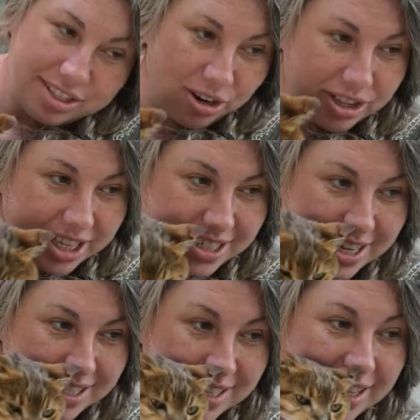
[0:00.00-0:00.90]
Darla and
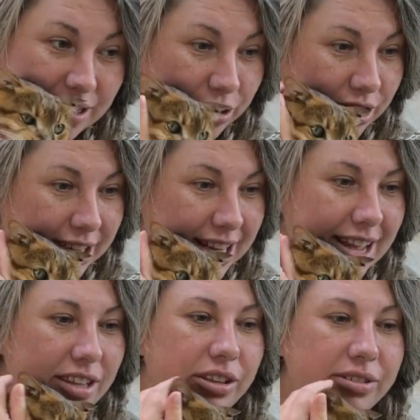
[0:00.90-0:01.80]
Daisy? They're looking
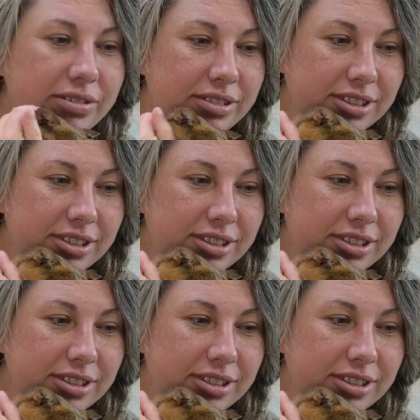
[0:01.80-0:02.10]
at you.